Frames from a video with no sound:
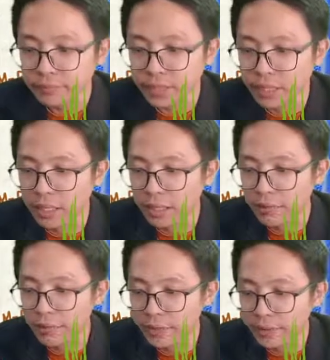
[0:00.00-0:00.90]

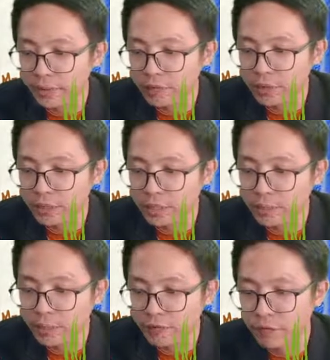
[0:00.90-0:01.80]
real inverted
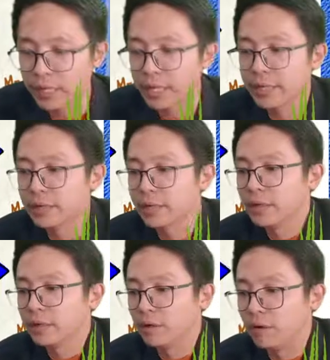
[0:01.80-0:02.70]
magnified
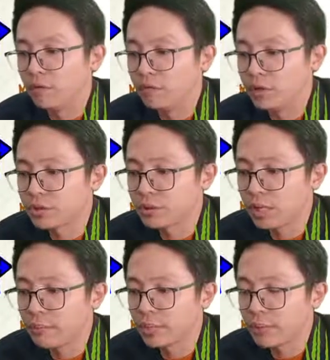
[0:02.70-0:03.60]
or virtual
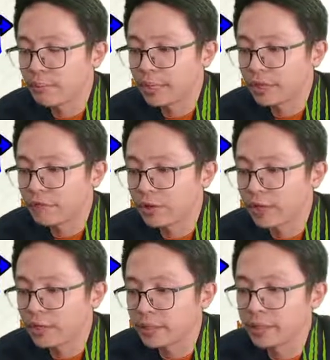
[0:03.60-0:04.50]
upright magnified.
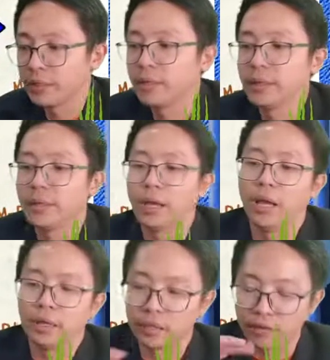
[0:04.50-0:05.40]

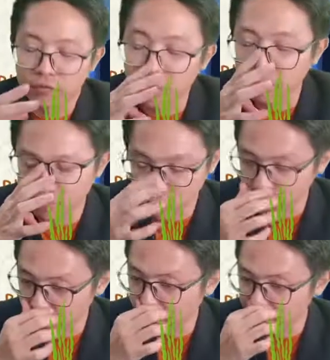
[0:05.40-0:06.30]
Can form two
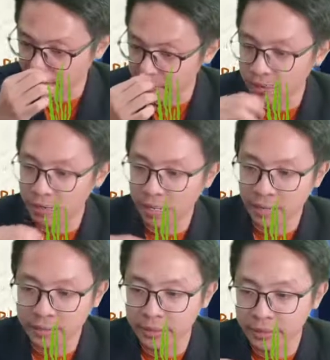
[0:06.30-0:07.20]
type of image, either
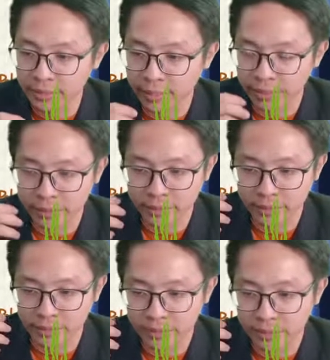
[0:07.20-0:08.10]
is at
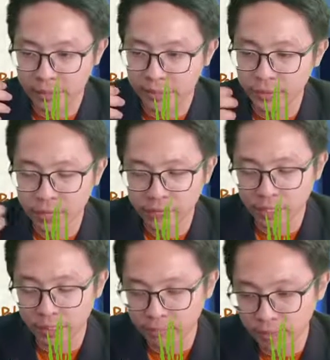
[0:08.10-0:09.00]
the real inverted
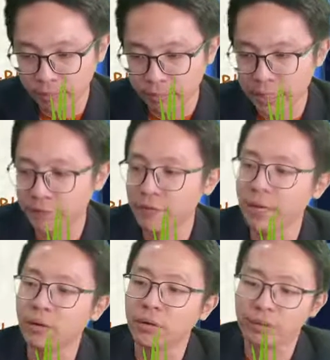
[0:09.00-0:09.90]
magnified
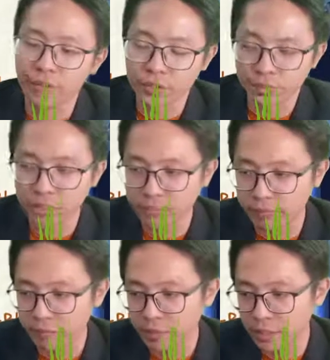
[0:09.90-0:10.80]
or virtual
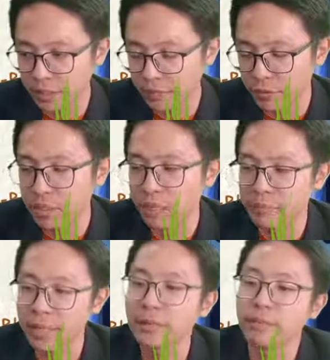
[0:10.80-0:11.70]

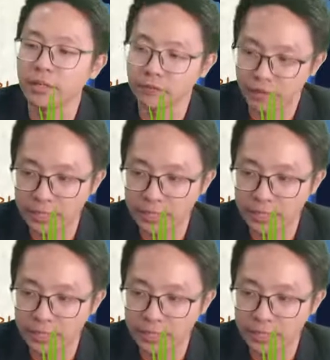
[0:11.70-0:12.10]
upright magnified.